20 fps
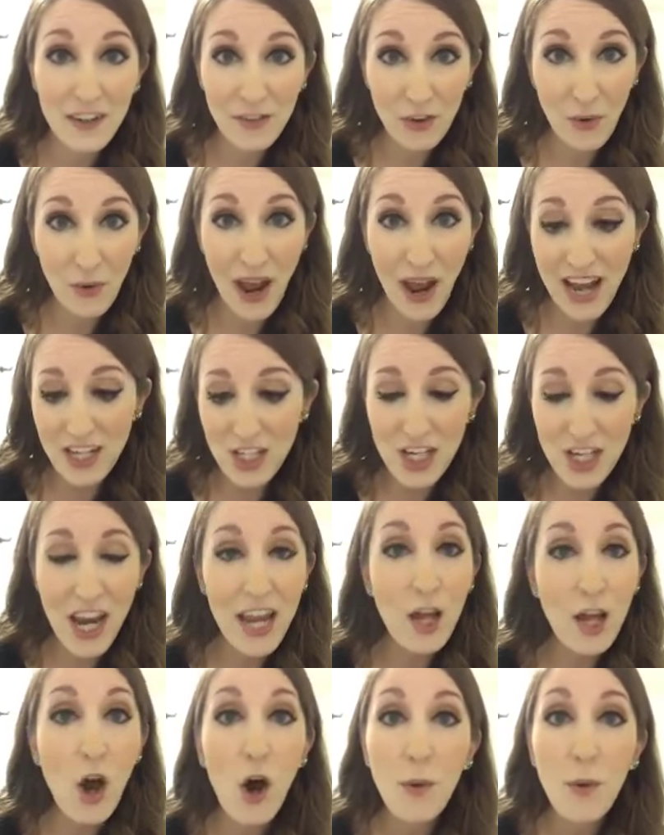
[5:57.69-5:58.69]
So
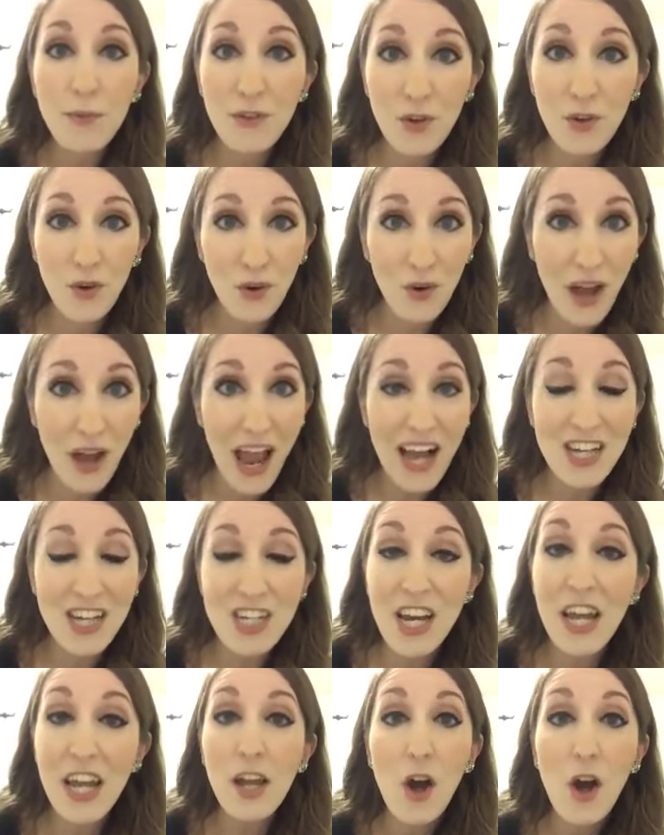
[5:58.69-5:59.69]
hashtag homeschool,
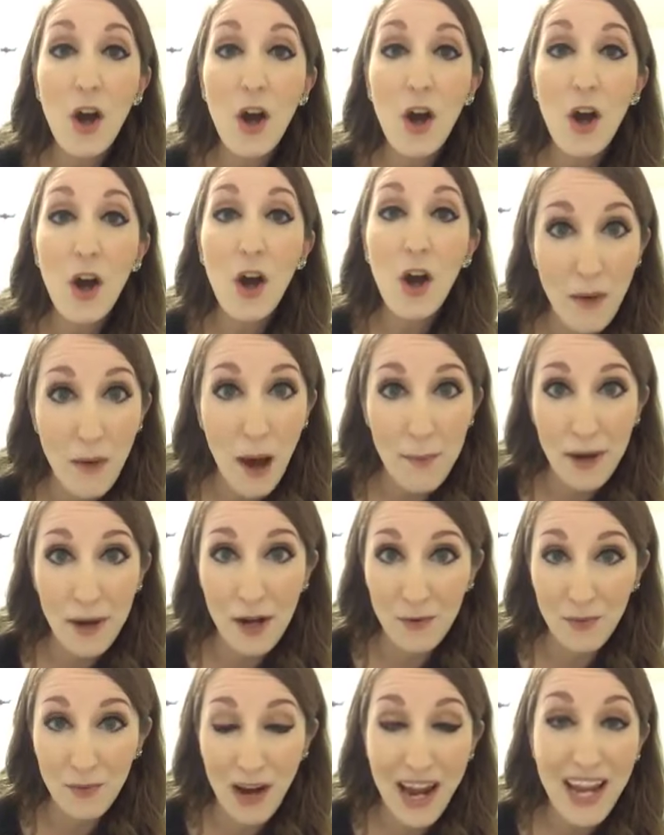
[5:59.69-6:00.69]
hashtag homeschool mama,
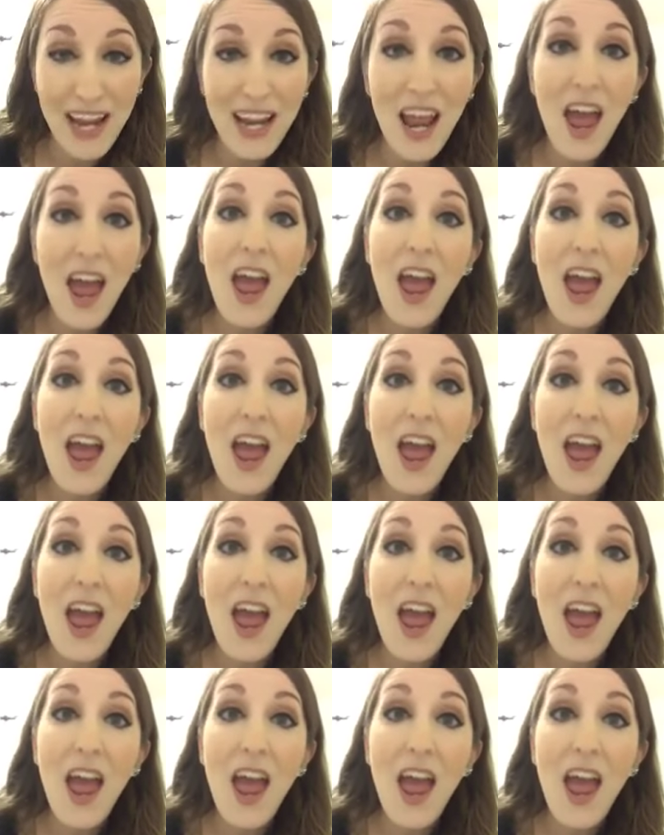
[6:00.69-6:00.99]
right?